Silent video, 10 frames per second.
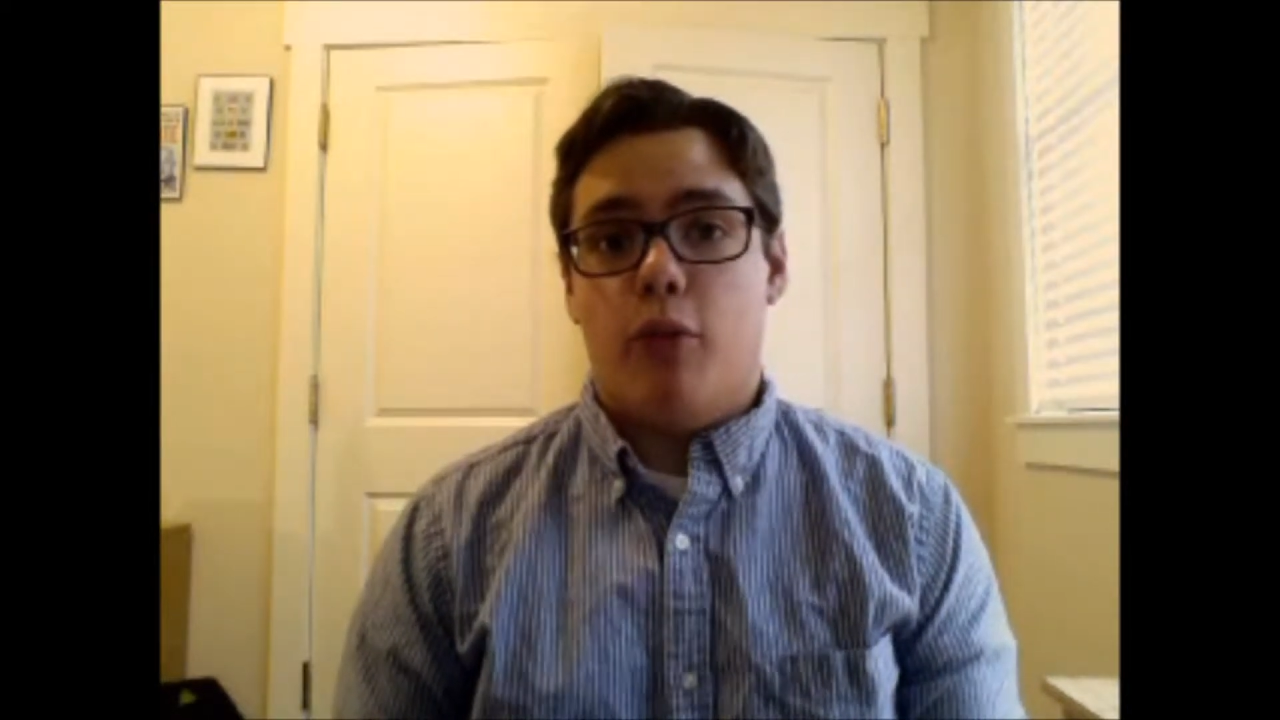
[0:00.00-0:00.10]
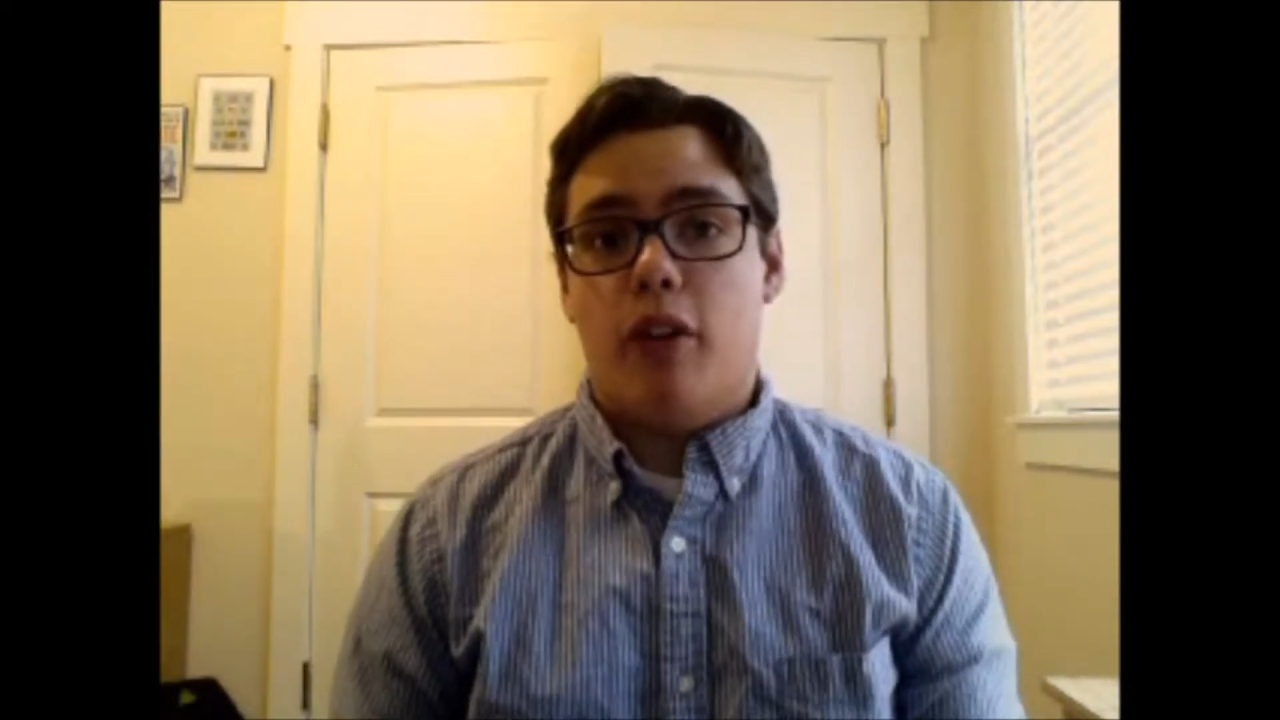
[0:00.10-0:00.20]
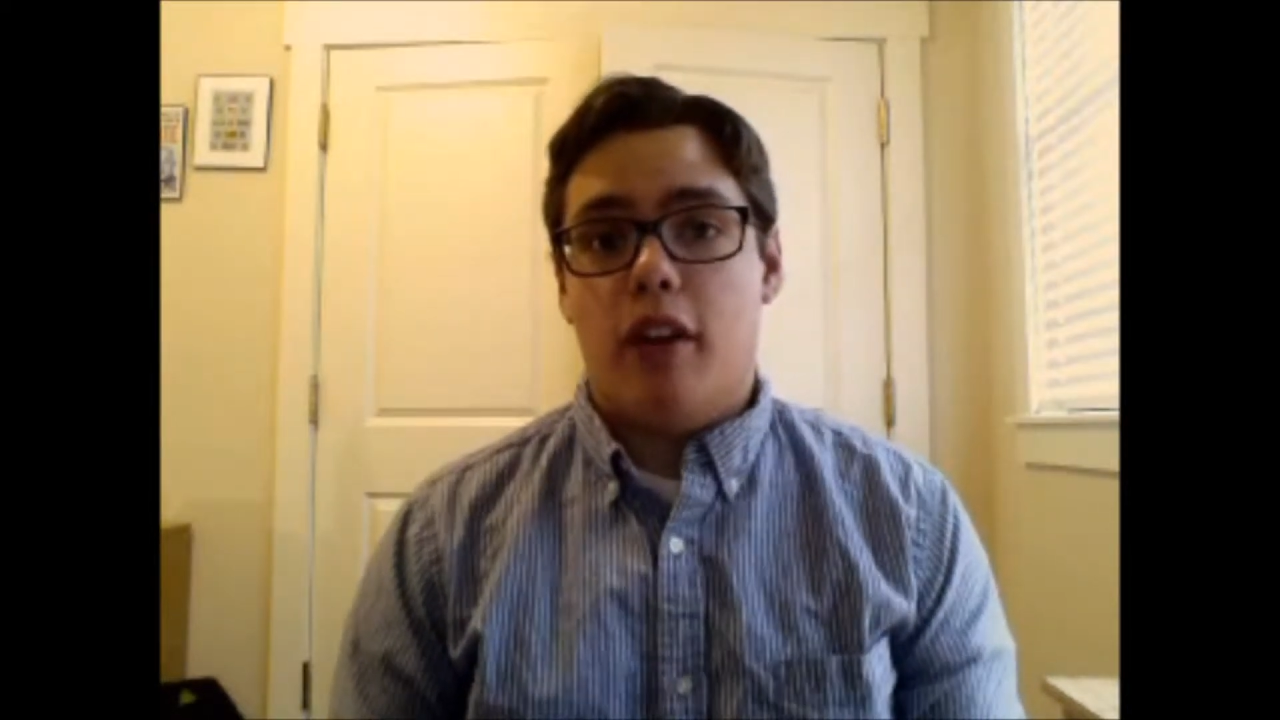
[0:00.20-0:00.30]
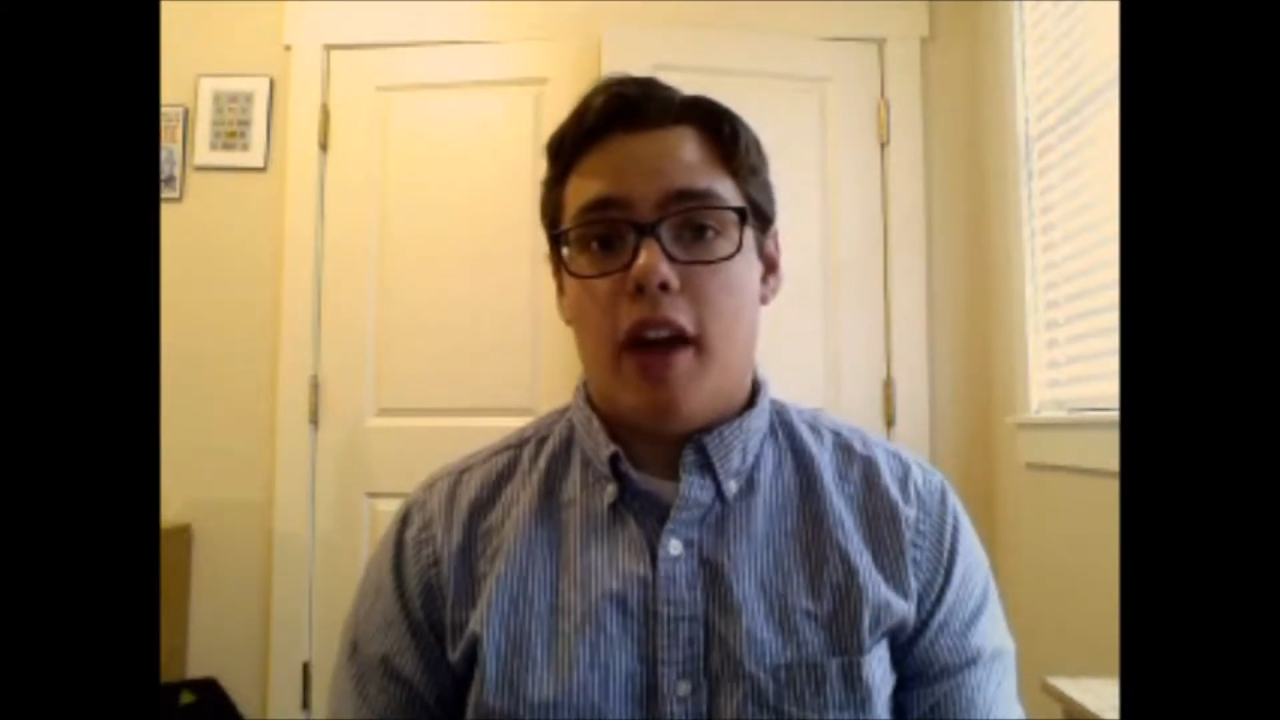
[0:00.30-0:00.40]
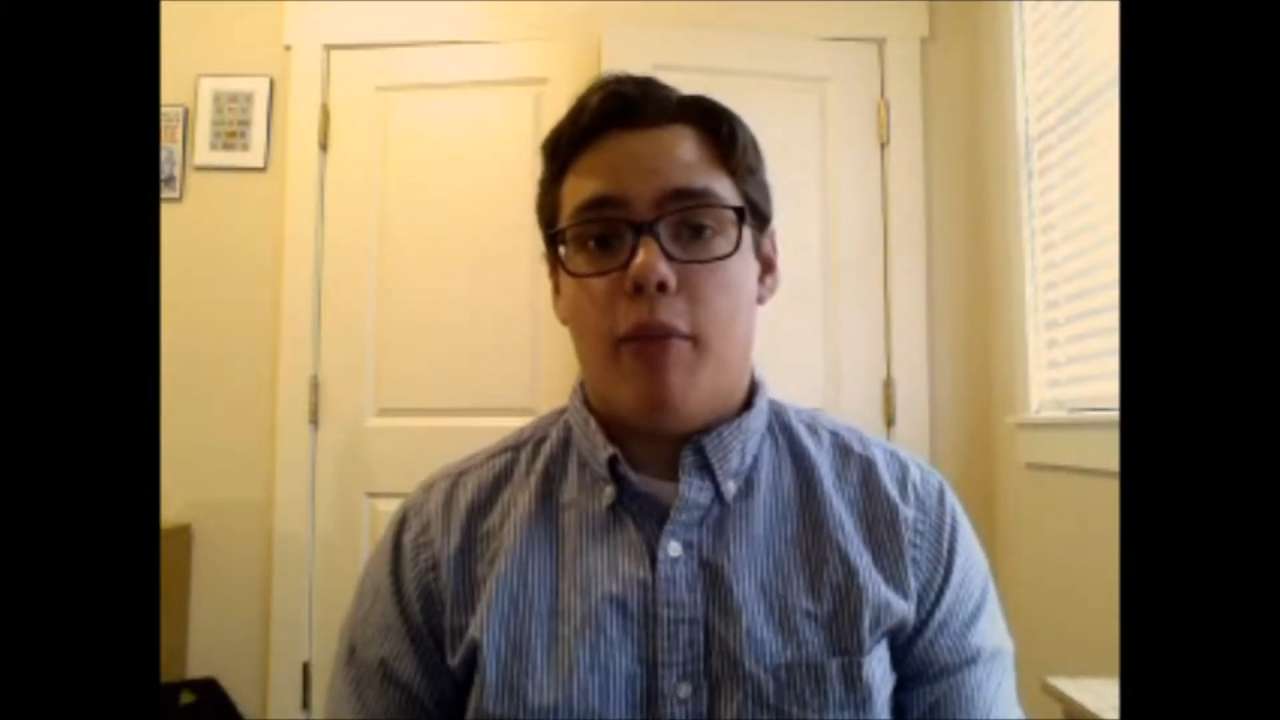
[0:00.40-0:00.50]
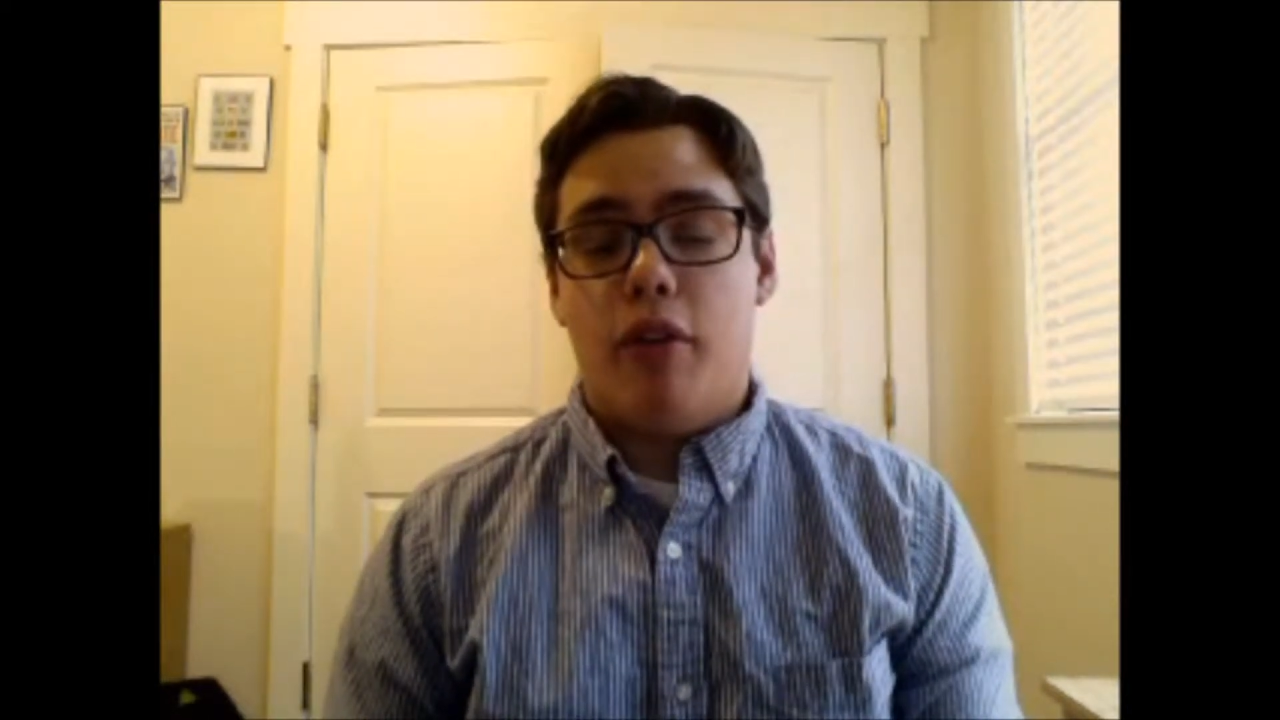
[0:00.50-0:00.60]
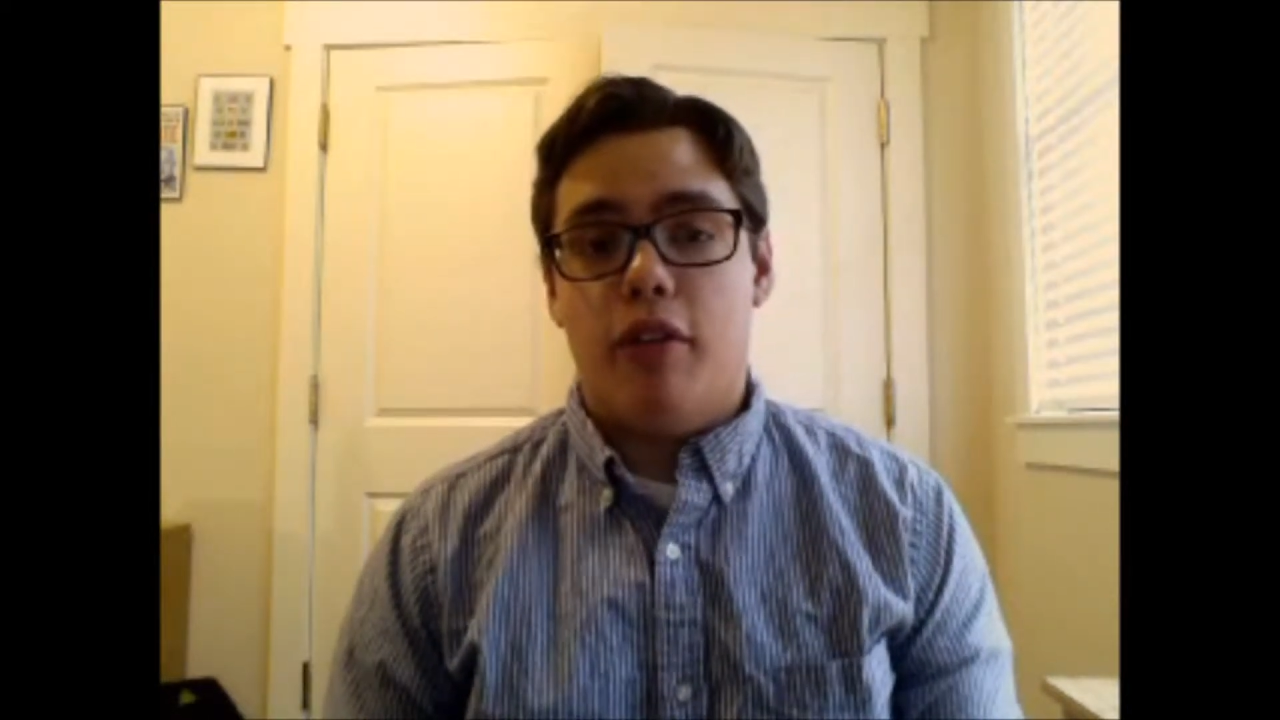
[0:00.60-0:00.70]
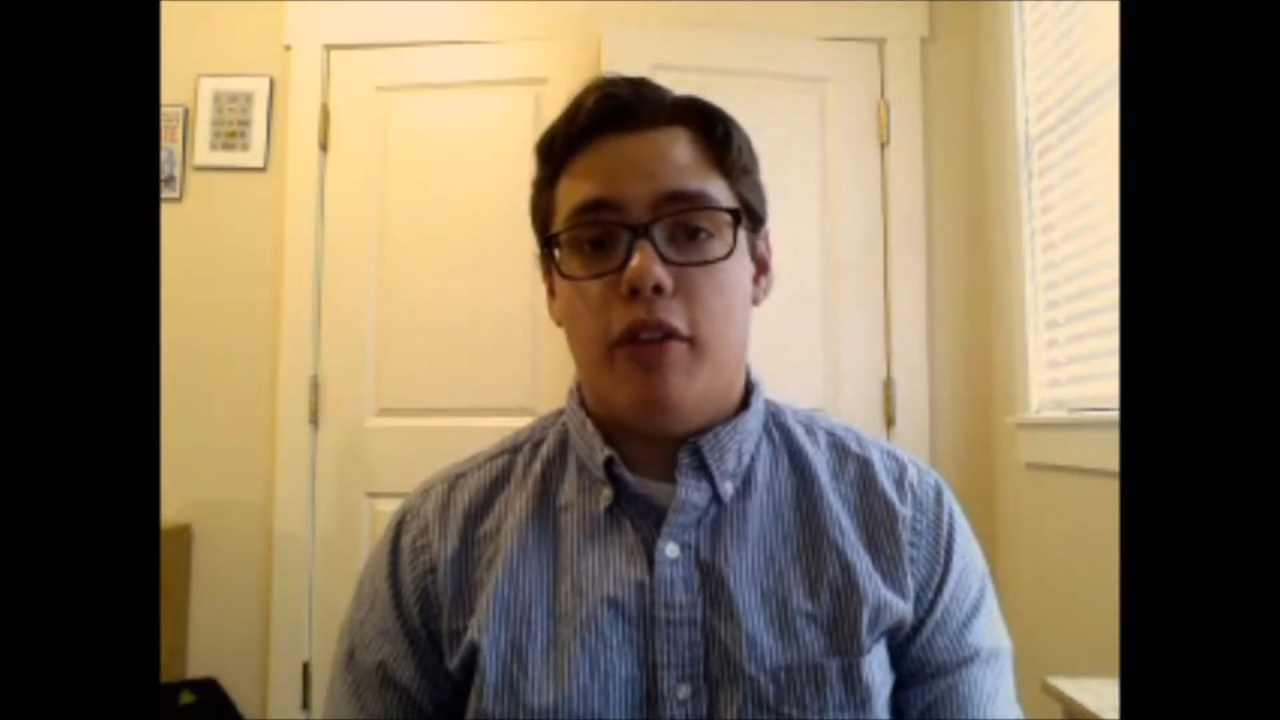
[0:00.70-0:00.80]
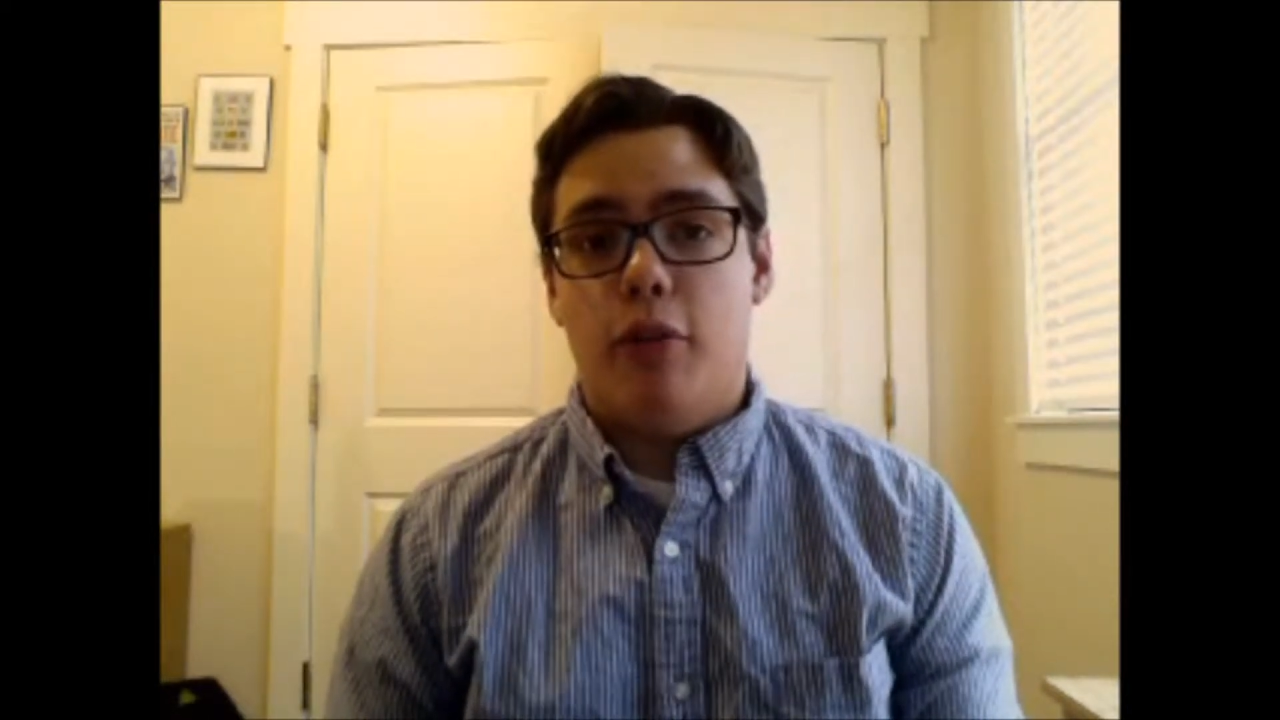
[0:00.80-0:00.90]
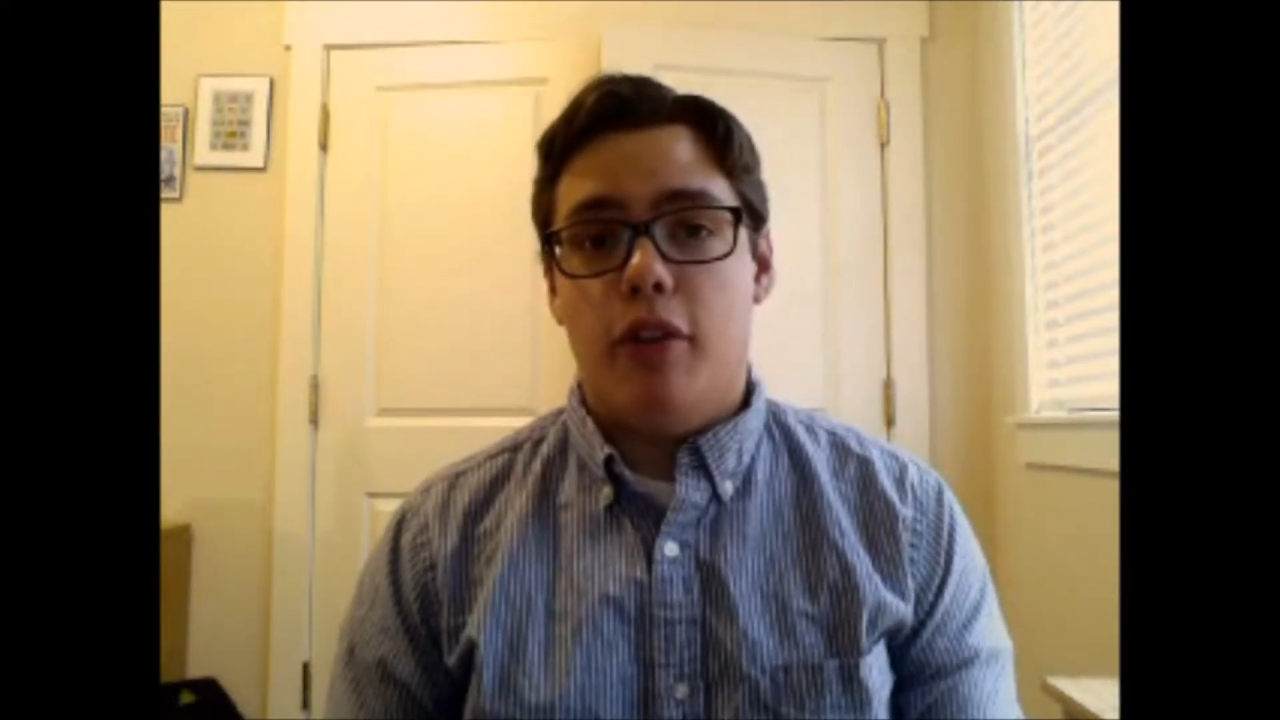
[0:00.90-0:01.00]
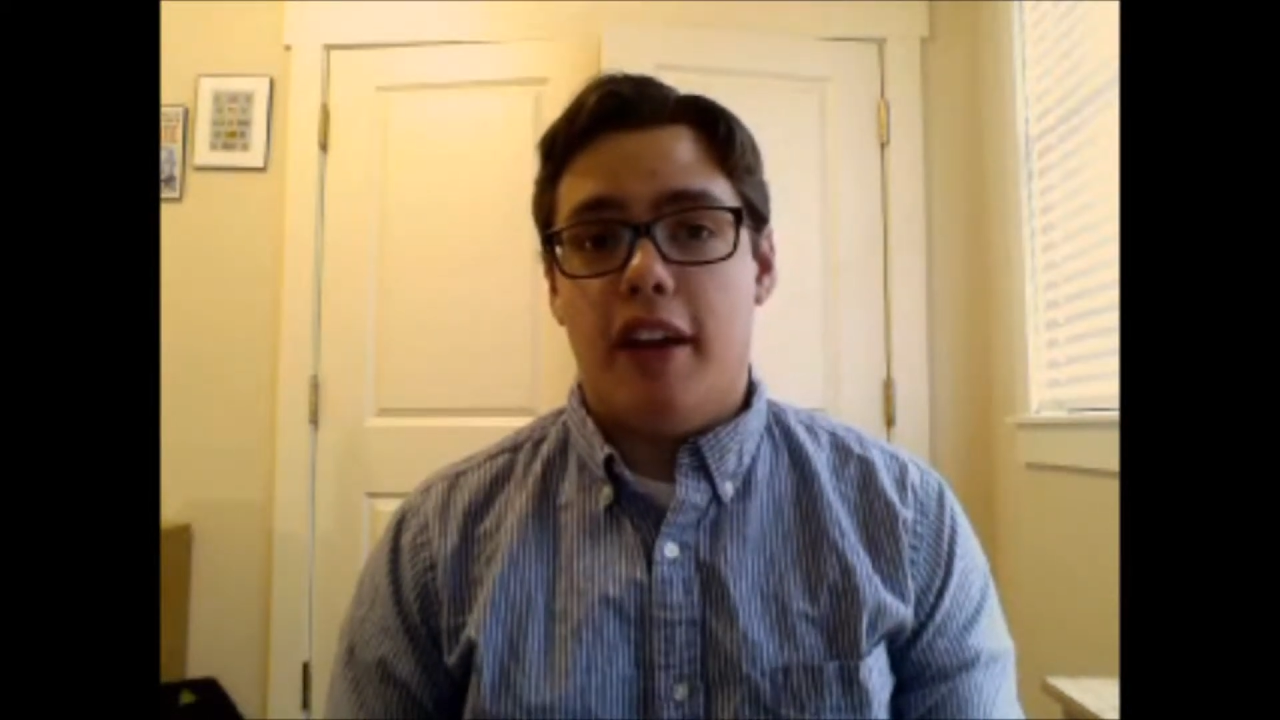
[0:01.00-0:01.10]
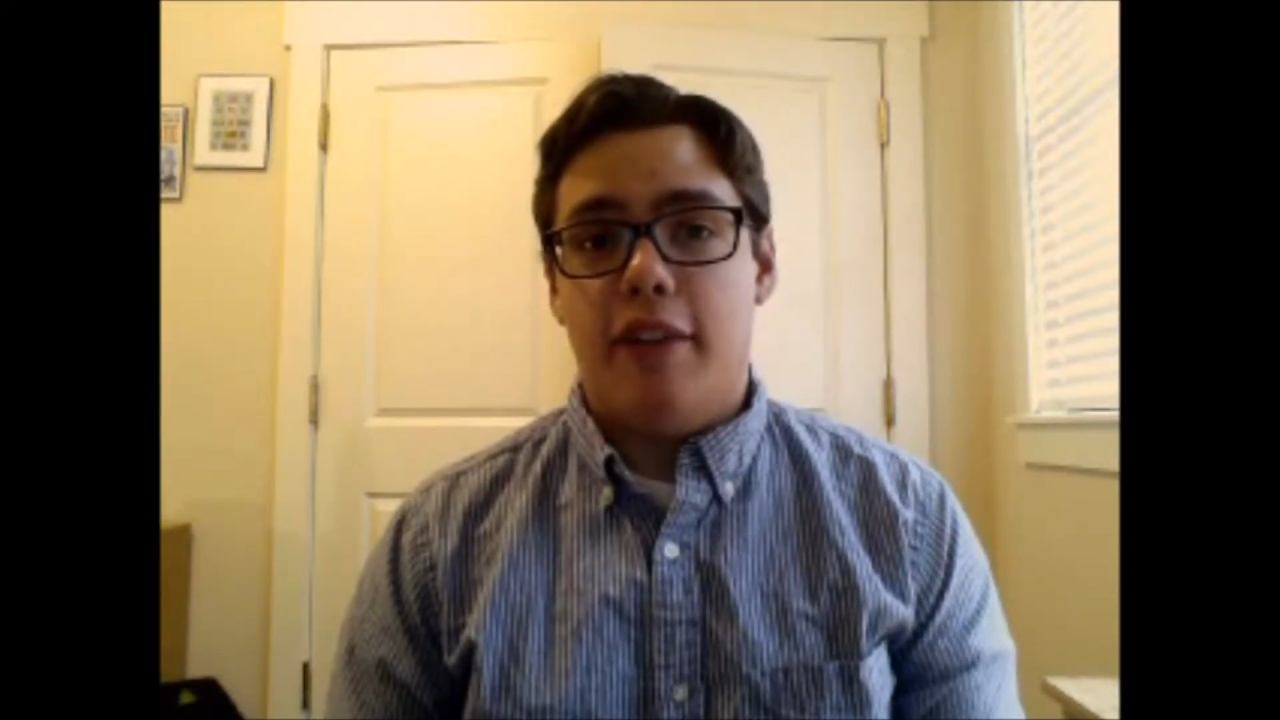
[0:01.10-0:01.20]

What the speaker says: more elaborate than you really